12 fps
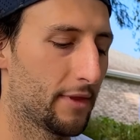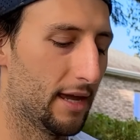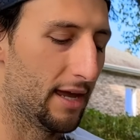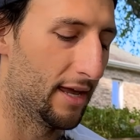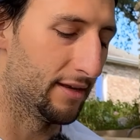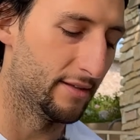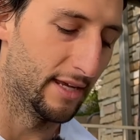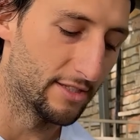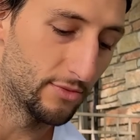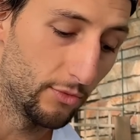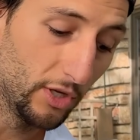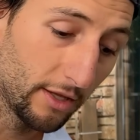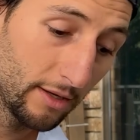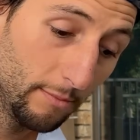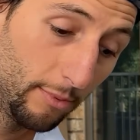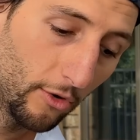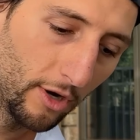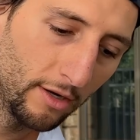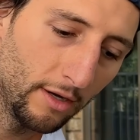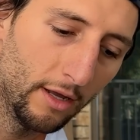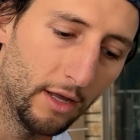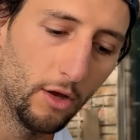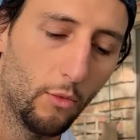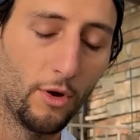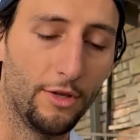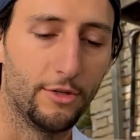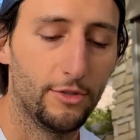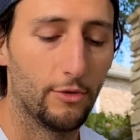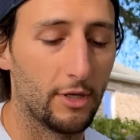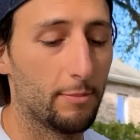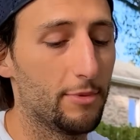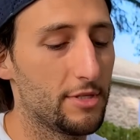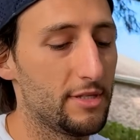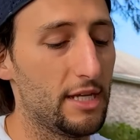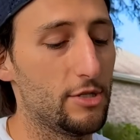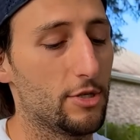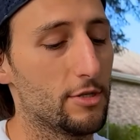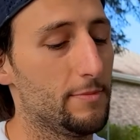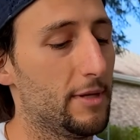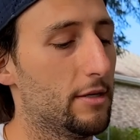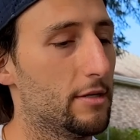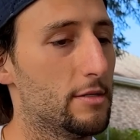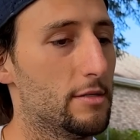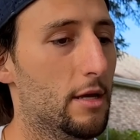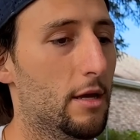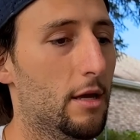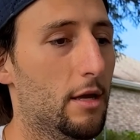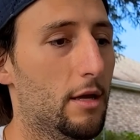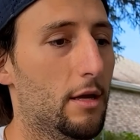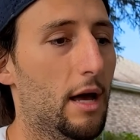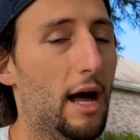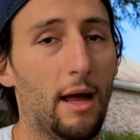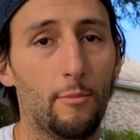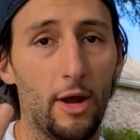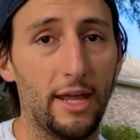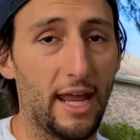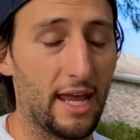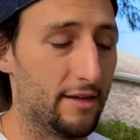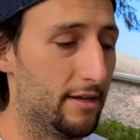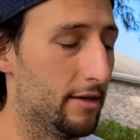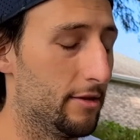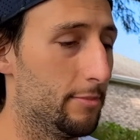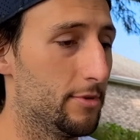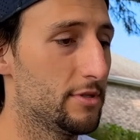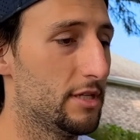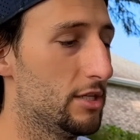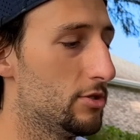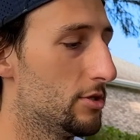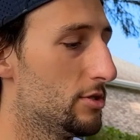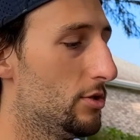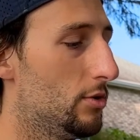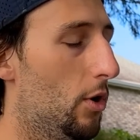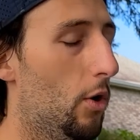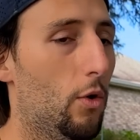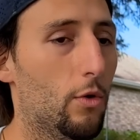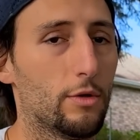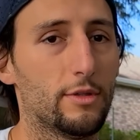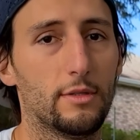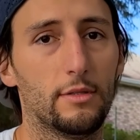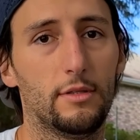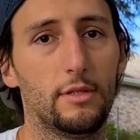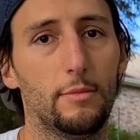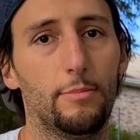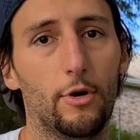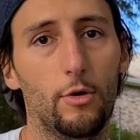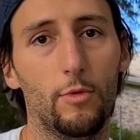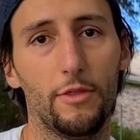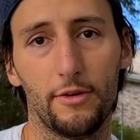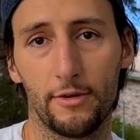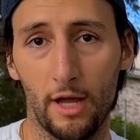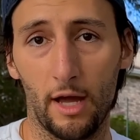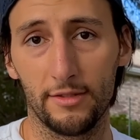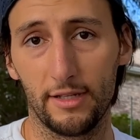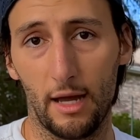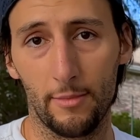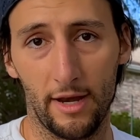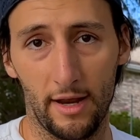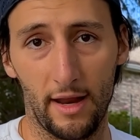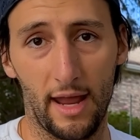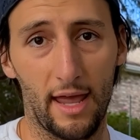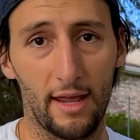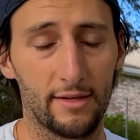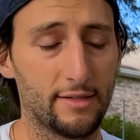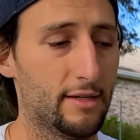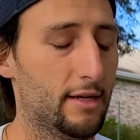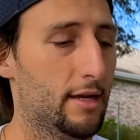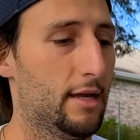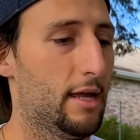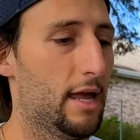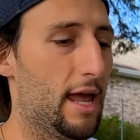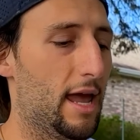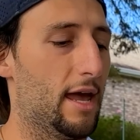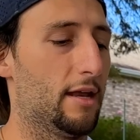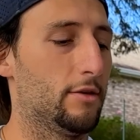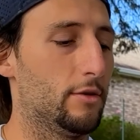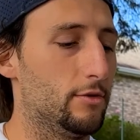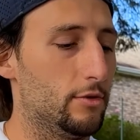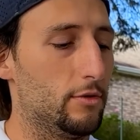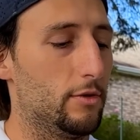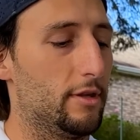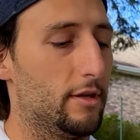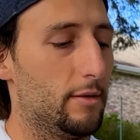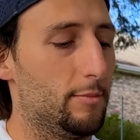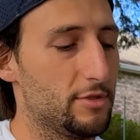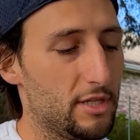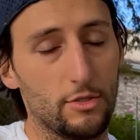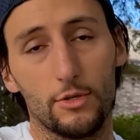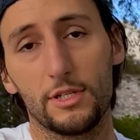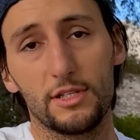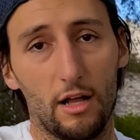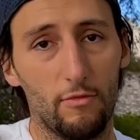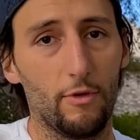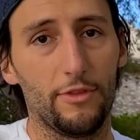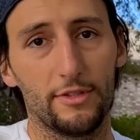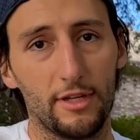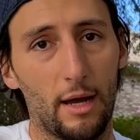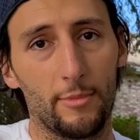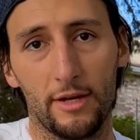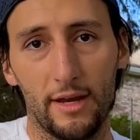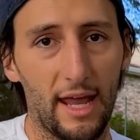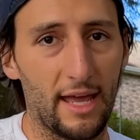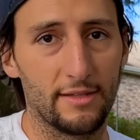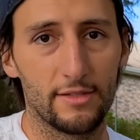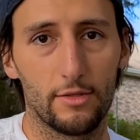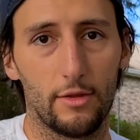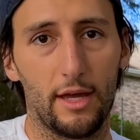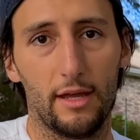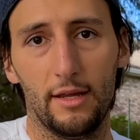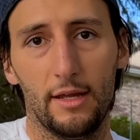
And it's really important when you're doing procedures, because I'm right-handed, and the procedures, you hold the probe with your non-dominant hand and you do the procedure itself with your dominant hand, so that